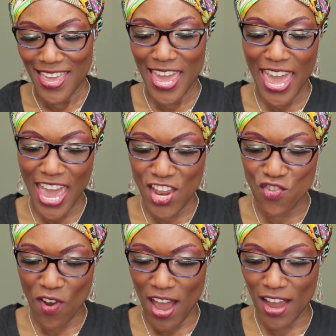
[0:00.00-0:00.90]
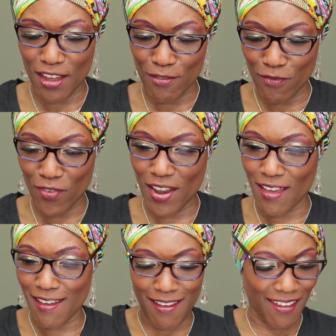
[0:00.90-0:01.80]
Hey, Dragonfly,
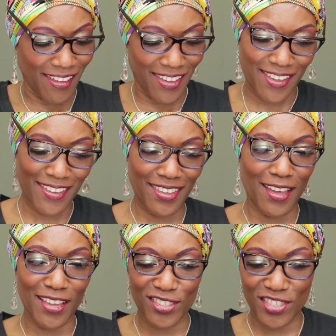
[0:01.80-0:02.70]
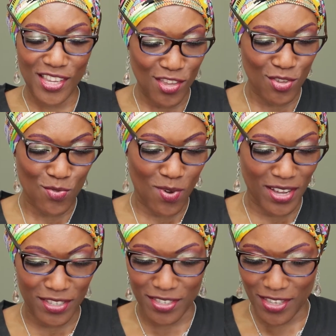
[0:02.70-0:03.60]
I see you,
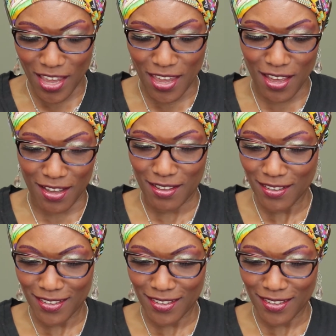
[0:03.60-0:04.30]
I see ya.